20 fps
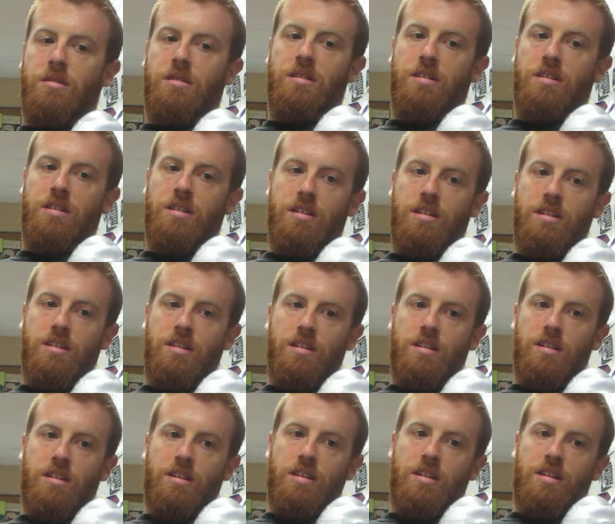I
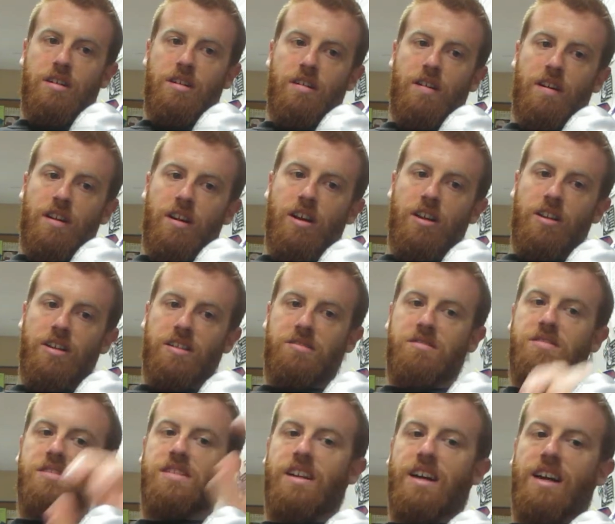don't know. This
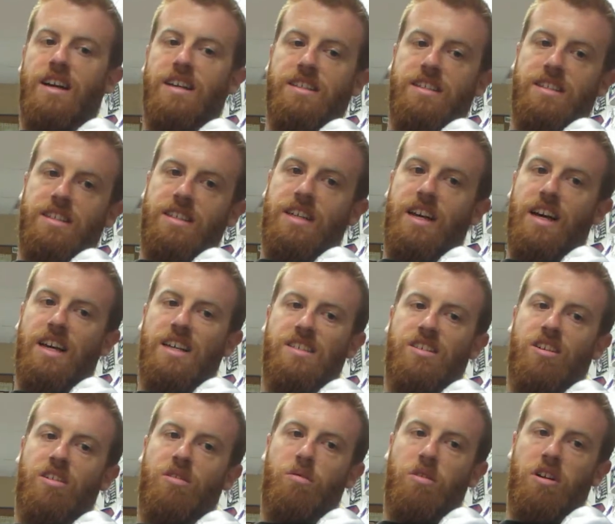one's nice. It kind of is
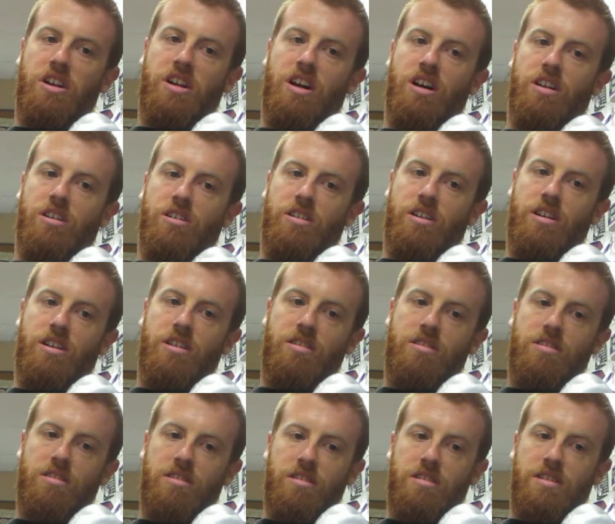all one color though,
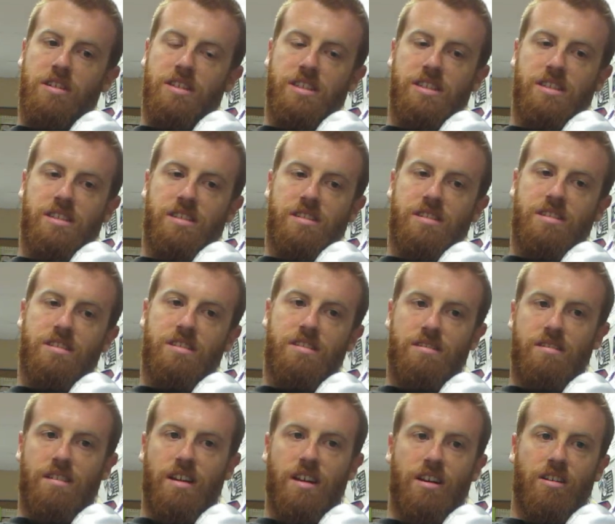which is,
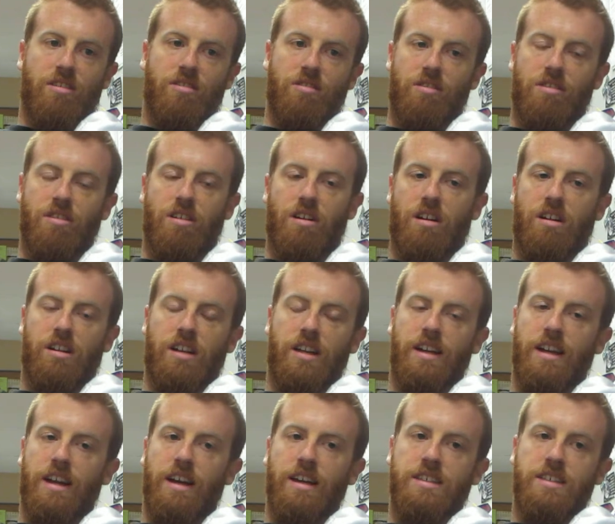I don't know, dull, I
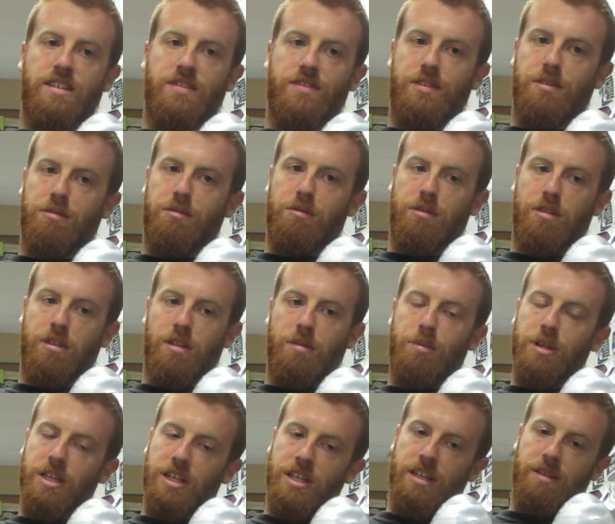guess, if you were really
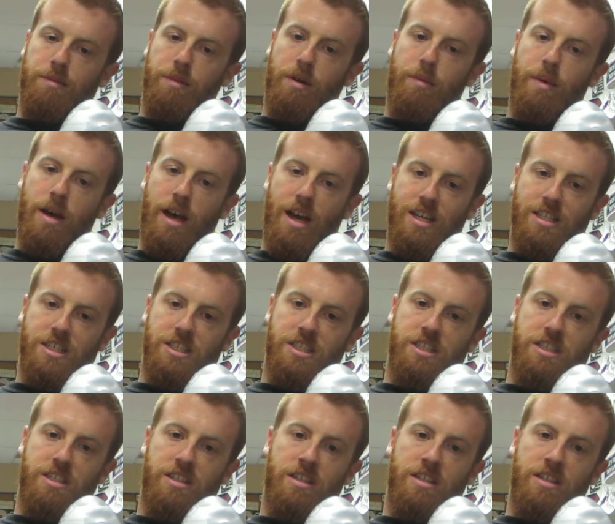picky about packaging.